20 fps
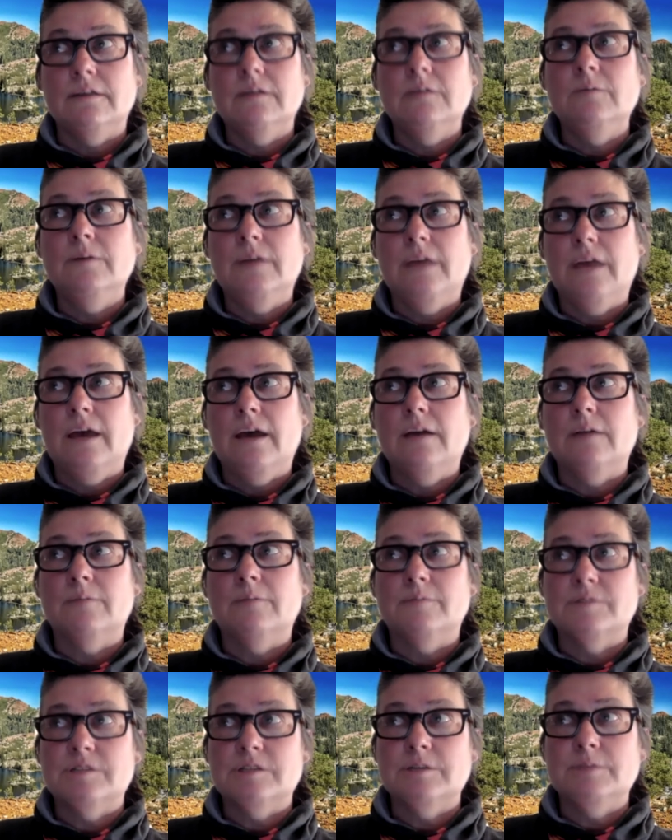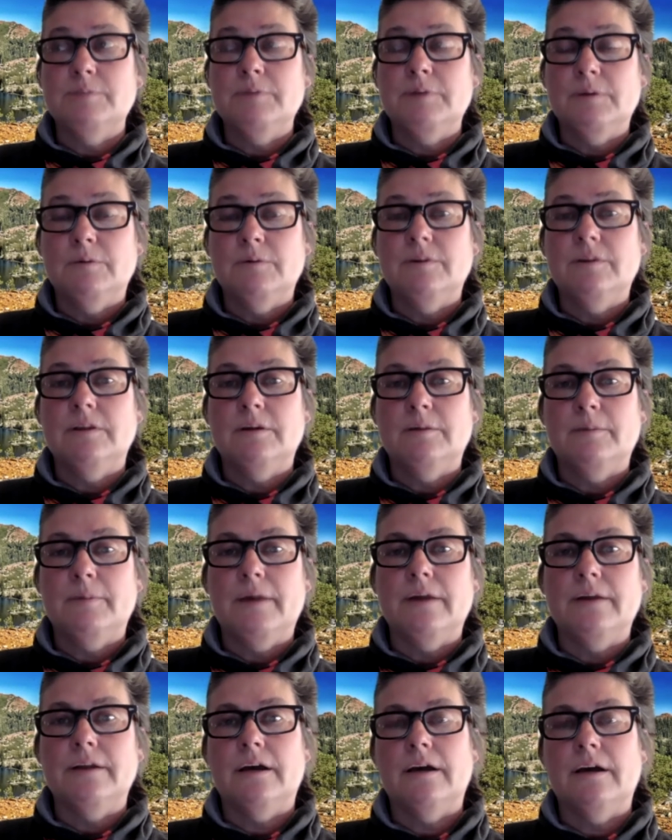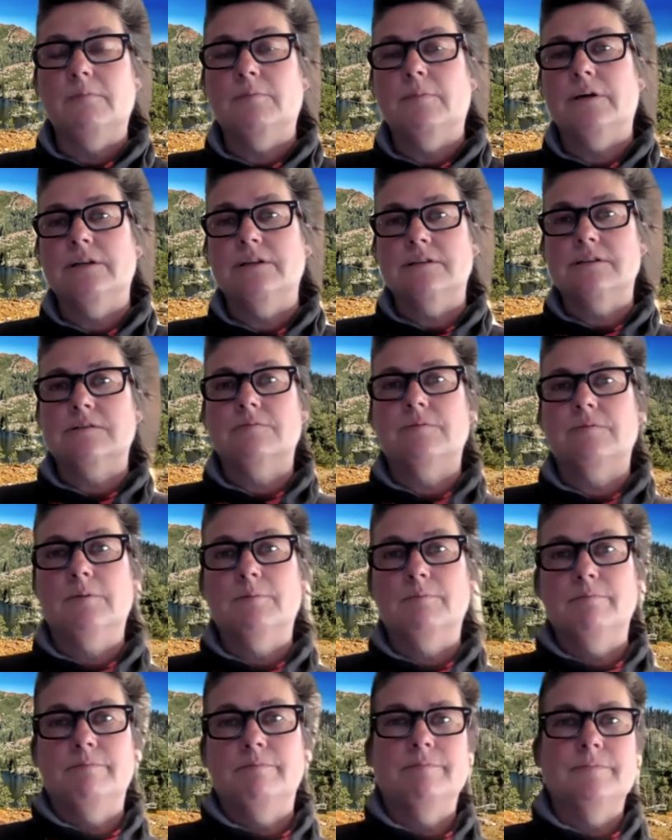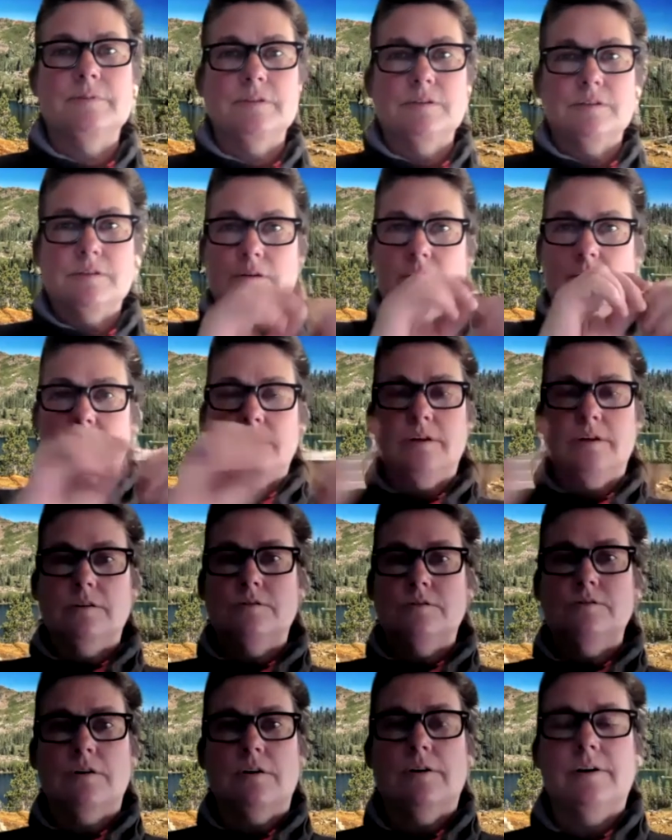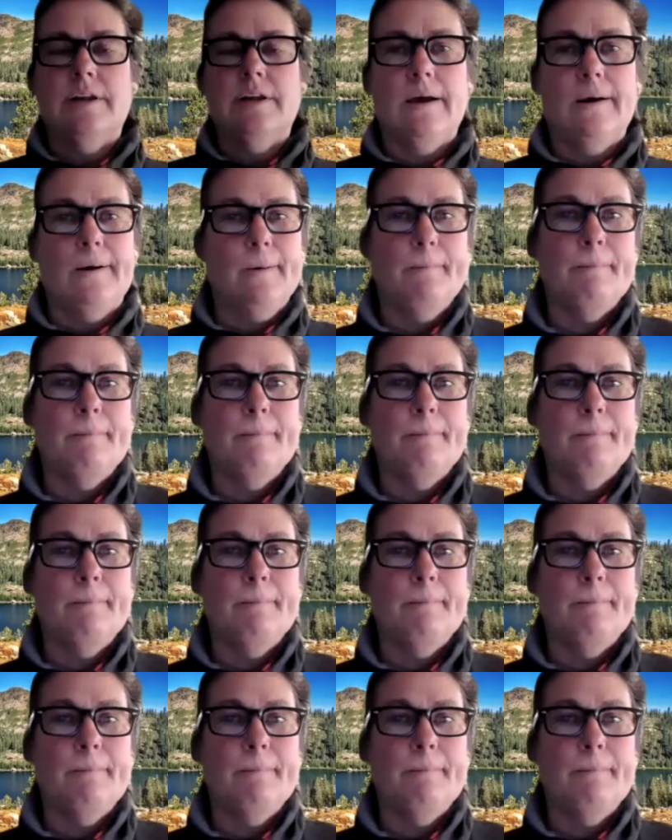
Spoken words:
we had them shipping within about 9 months from just starting to draw it out.